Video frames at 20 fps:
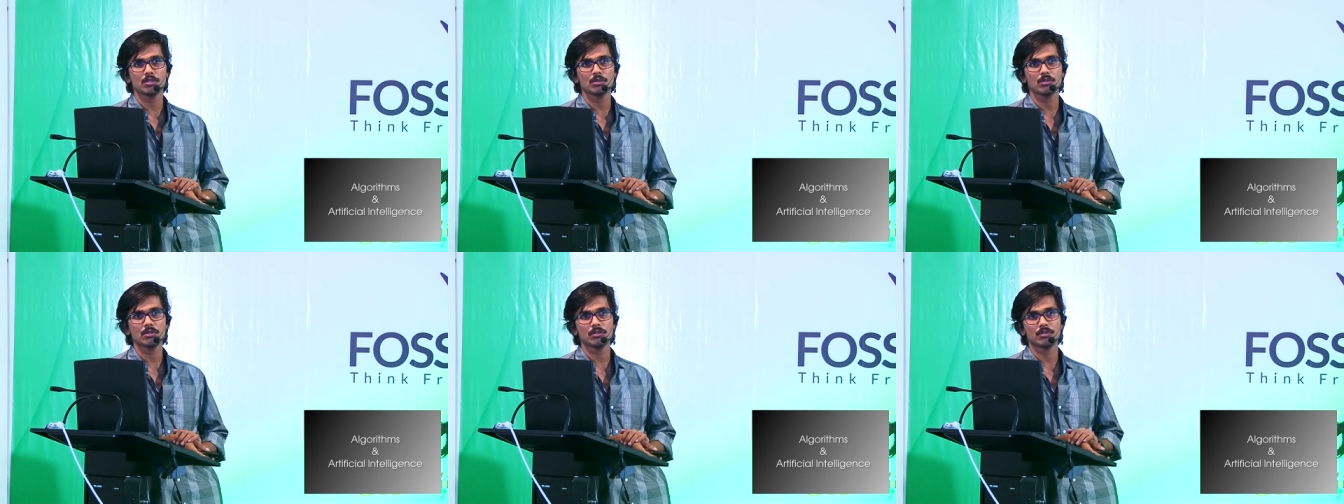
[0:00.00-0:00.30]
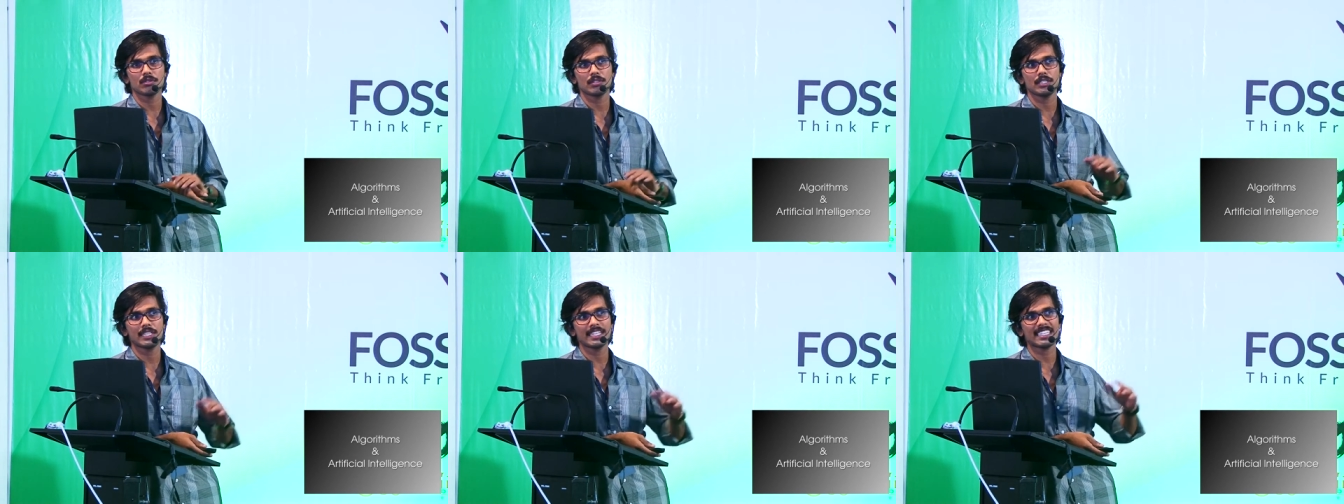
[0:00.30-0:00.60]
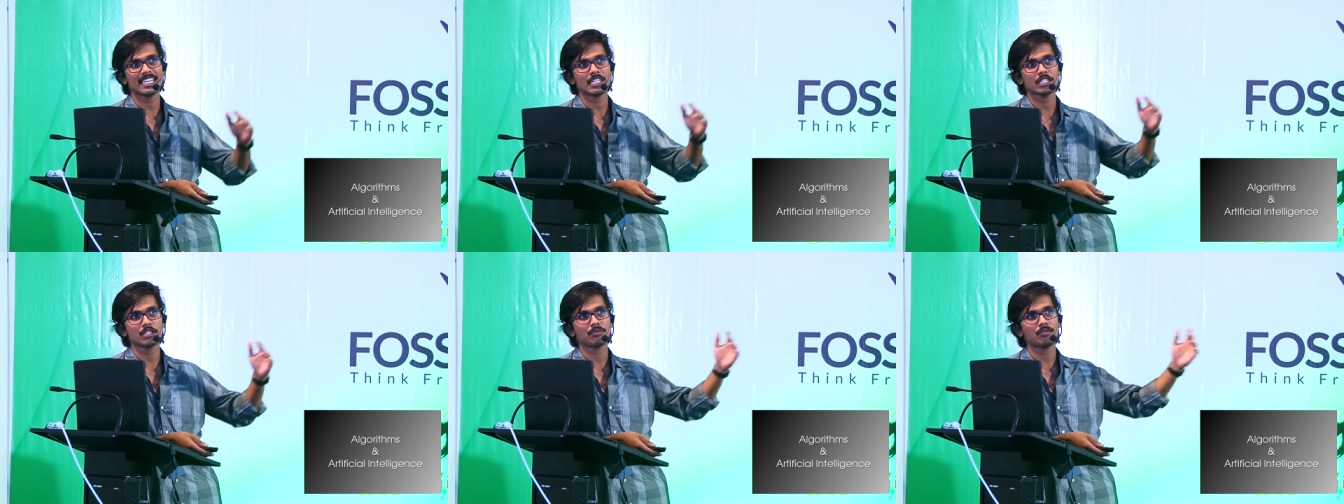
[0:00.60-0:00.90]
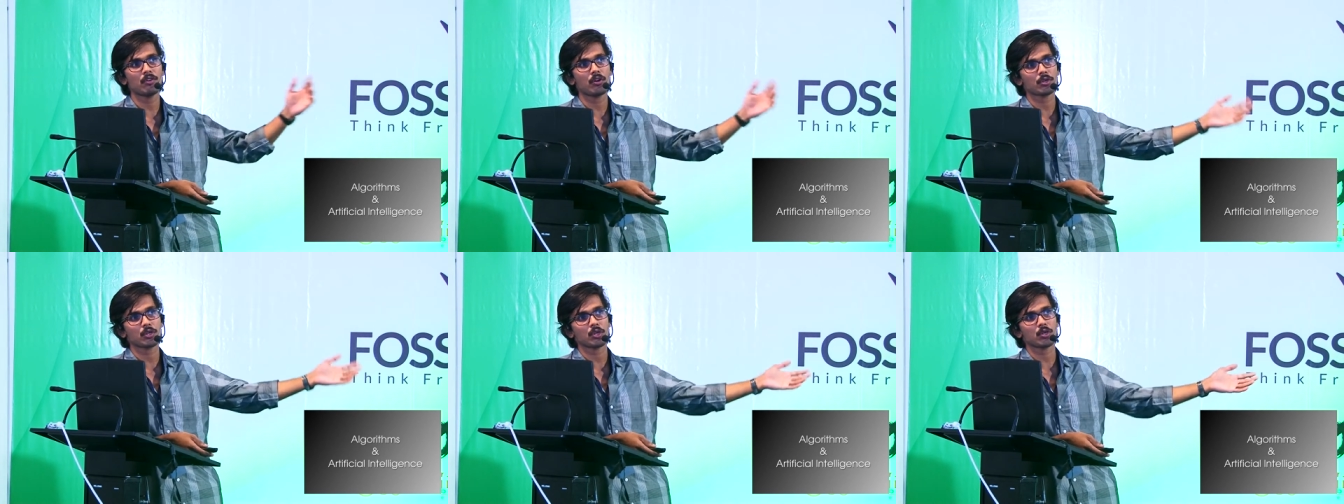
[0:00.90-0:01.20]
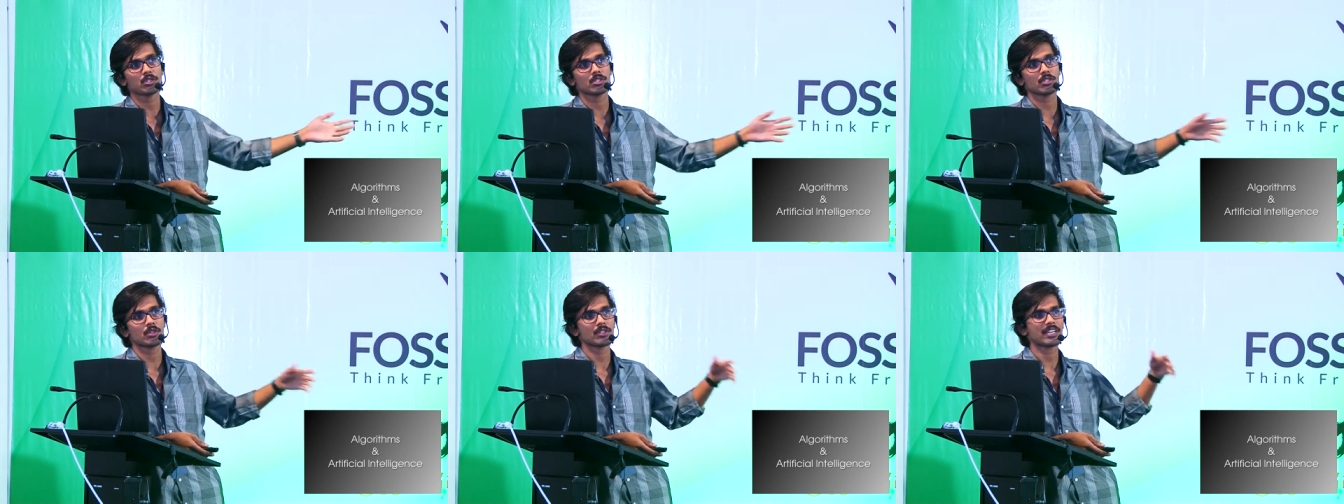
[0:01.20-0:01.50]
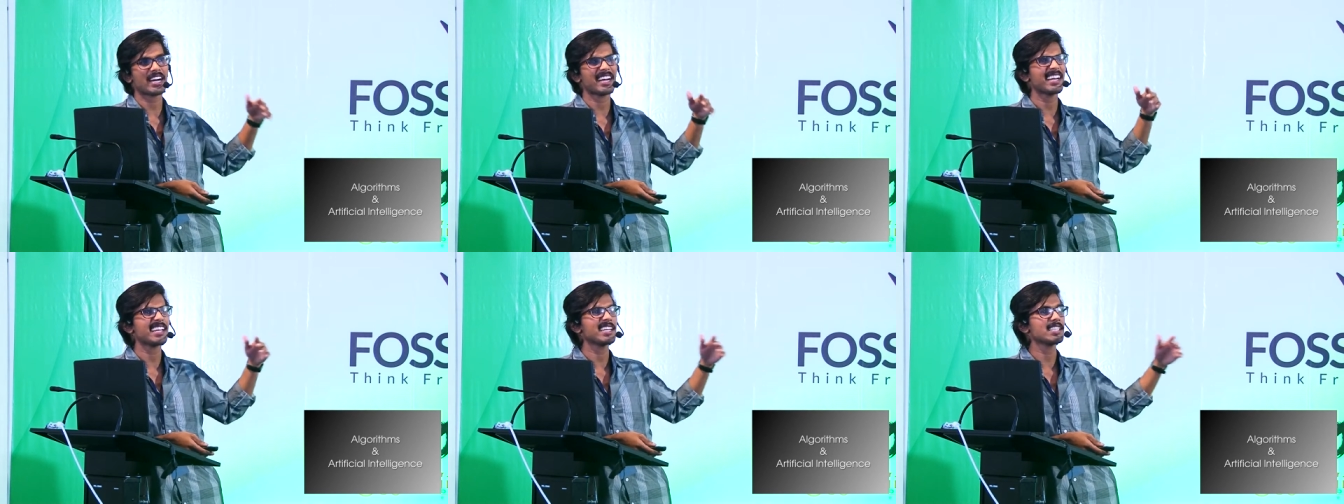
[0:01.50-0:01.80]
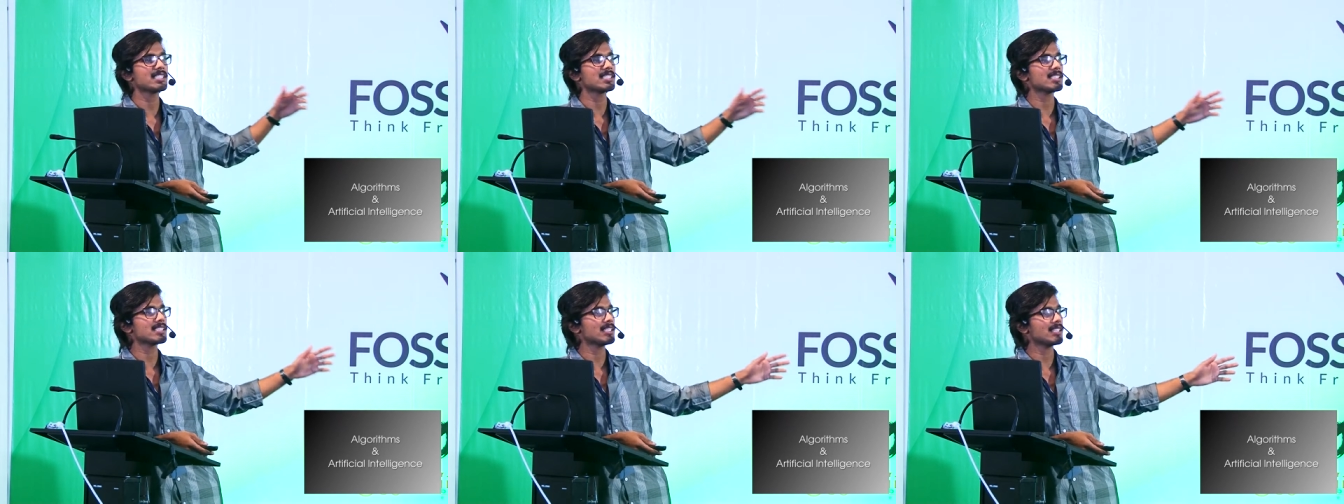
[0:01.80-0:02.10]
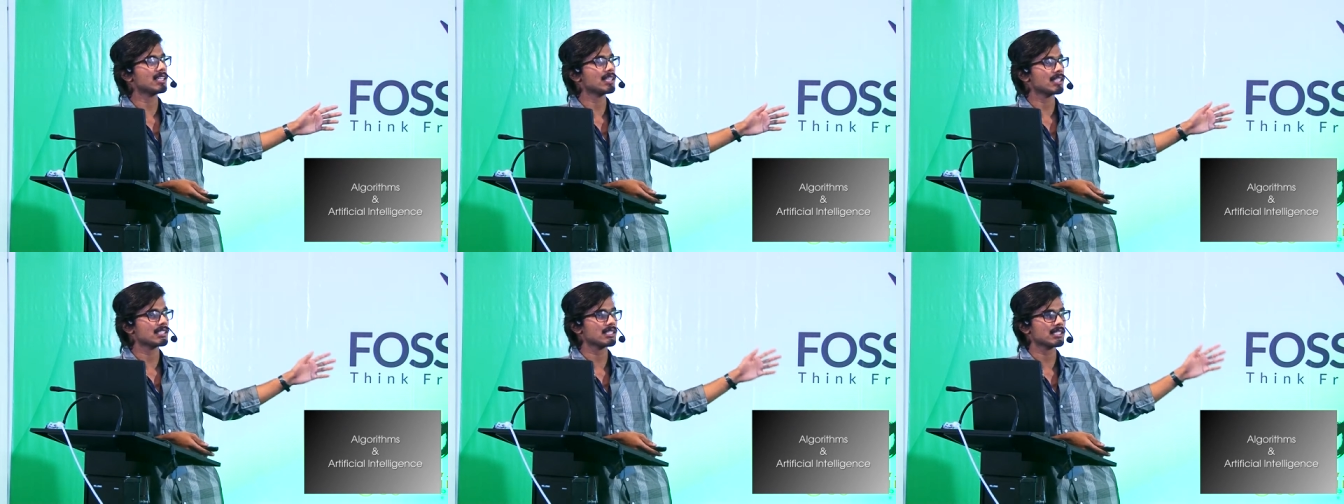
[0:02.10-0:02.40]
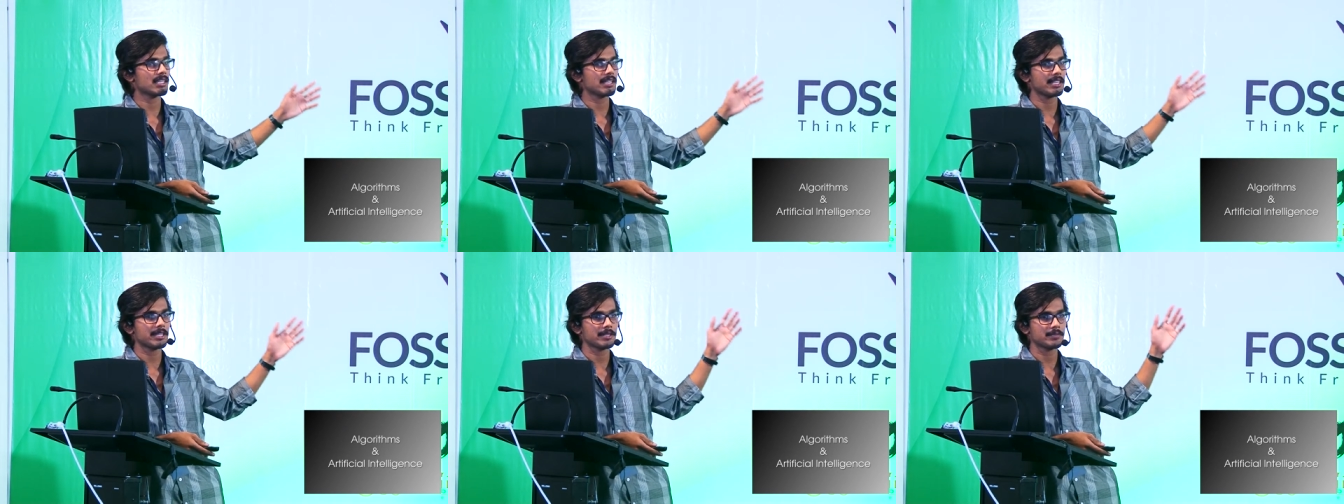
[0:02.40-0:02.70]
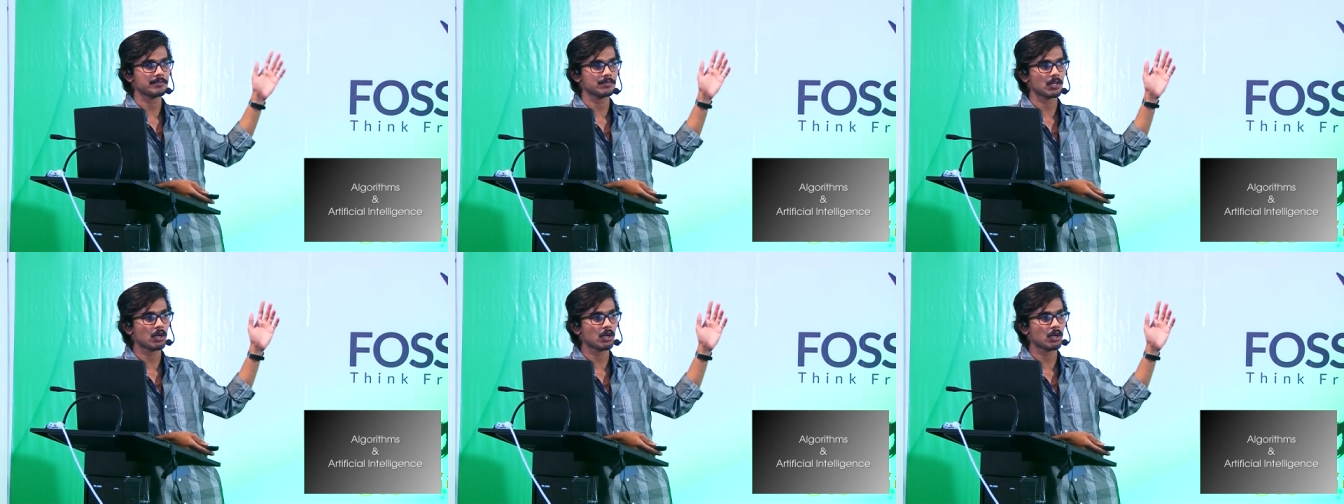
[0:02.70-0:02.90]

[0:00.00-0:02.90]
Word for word: to detect the photos or content uh, as a,